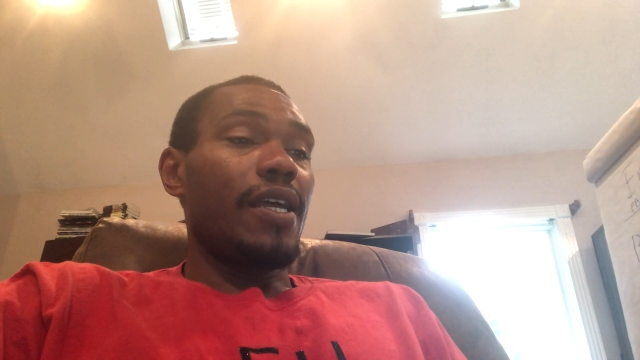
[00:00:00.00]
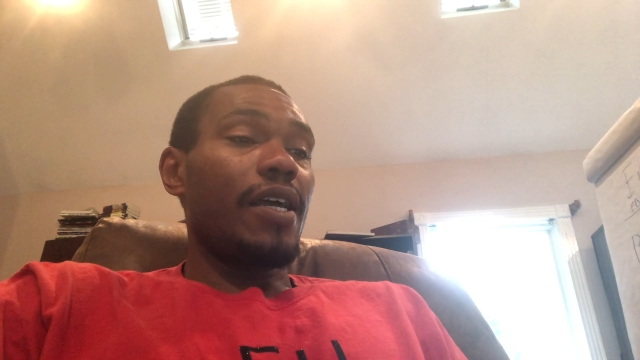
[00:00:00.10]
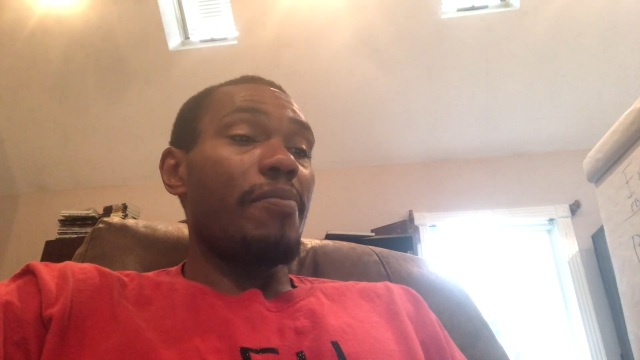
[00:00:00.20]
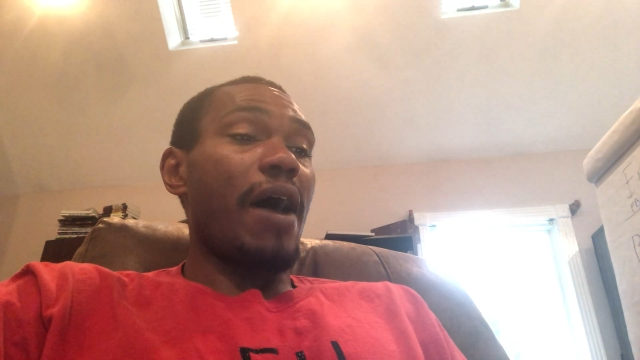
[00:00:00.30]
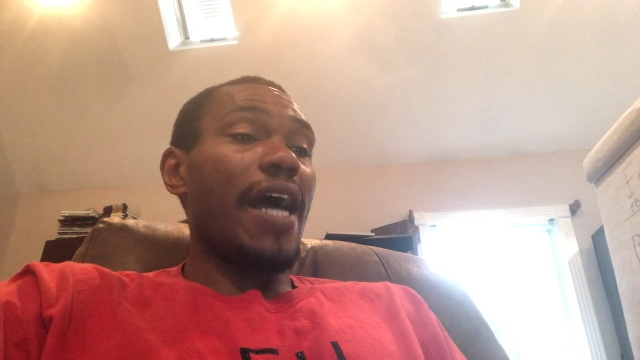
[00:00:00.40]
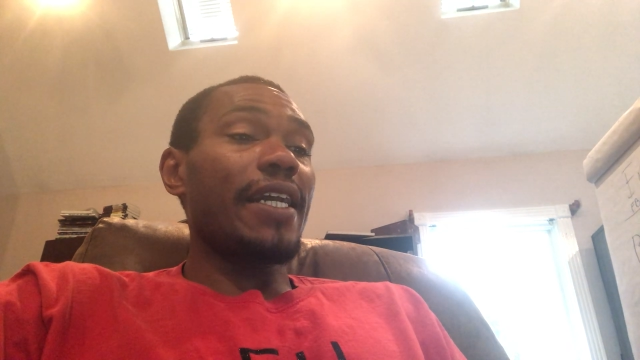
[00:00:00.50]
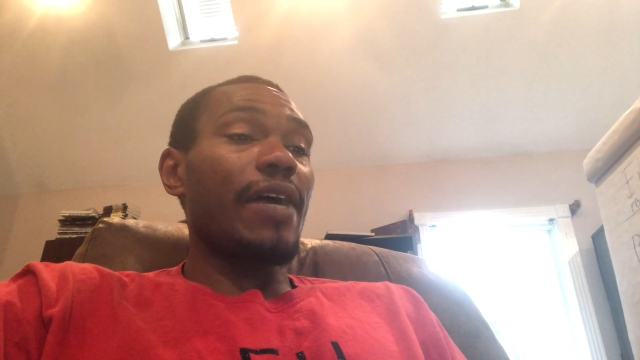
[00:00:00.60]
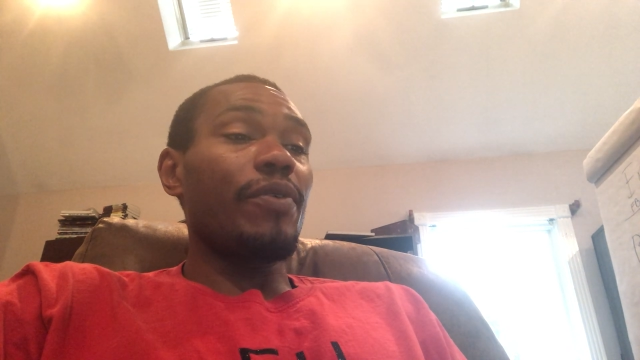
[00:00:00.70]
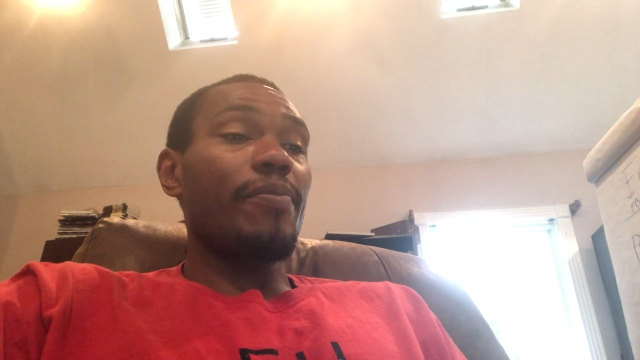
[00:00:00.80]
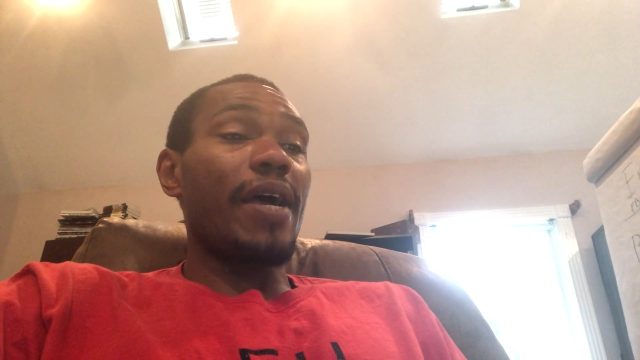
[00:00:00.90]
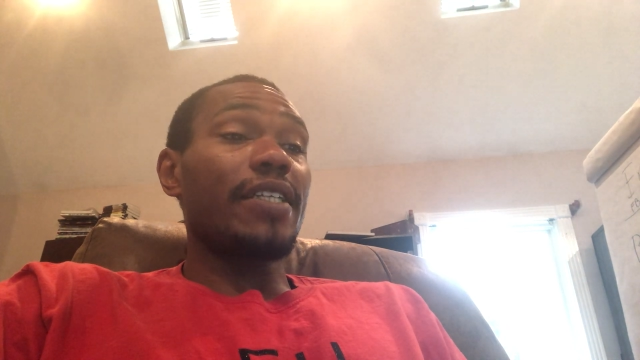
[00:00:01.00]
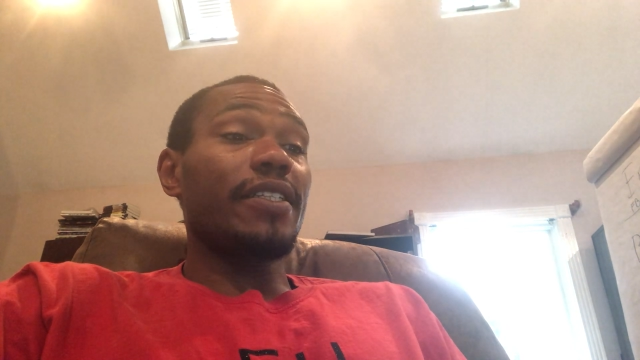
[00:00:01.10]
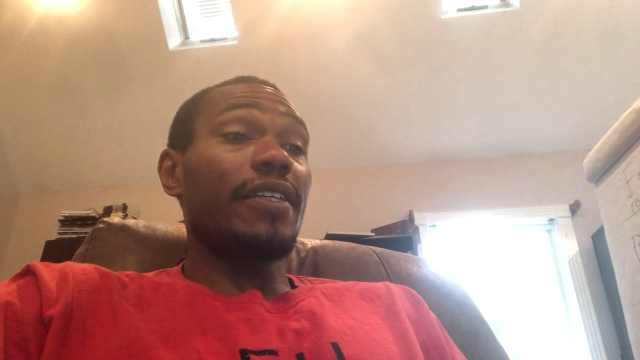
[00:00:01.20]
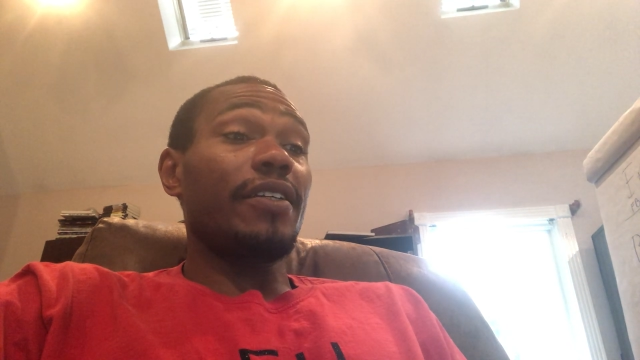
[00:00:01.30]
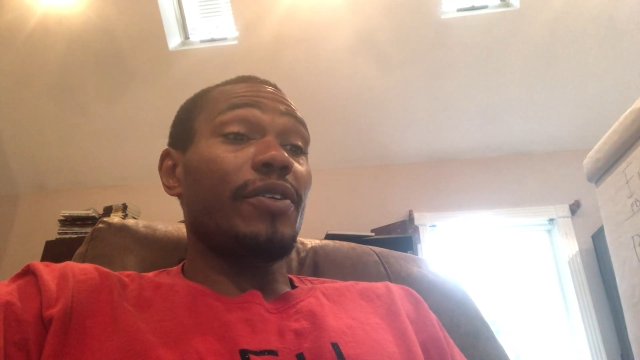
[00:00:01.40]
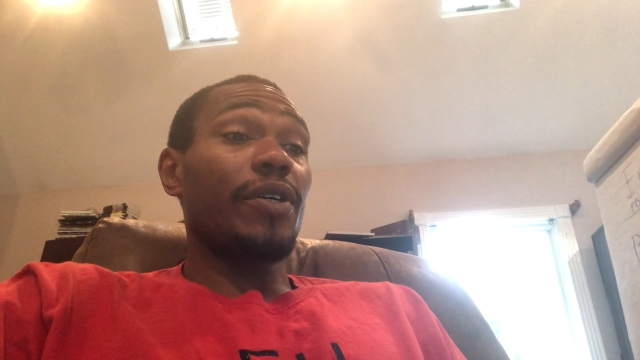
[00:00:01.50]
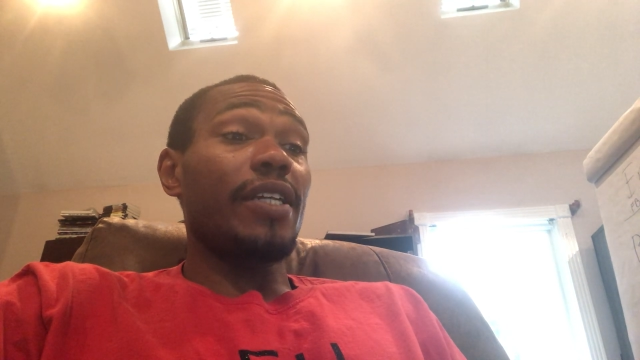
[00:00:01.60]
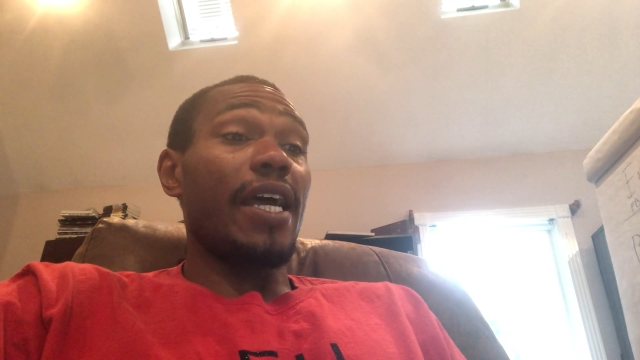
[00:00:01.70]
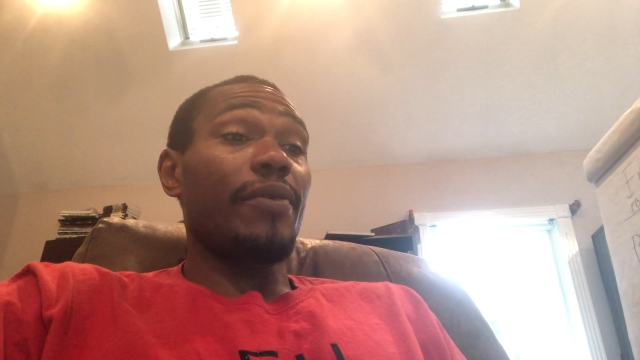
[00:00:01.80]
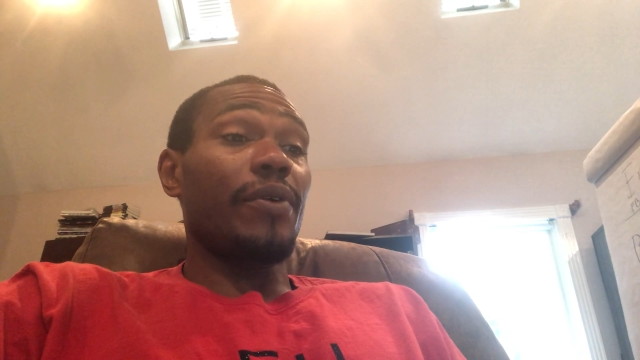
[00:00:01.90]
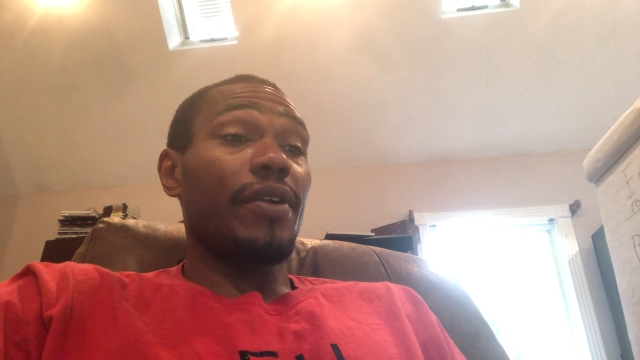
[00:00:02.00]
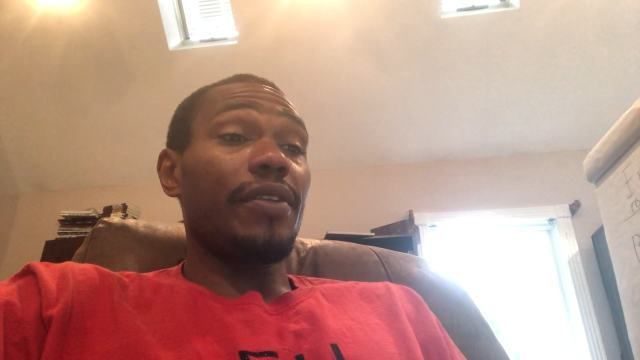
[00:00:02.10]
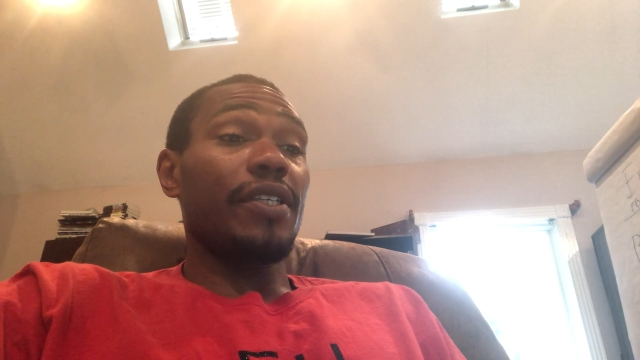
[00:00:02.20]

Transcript: Combined, I would imagine their net worth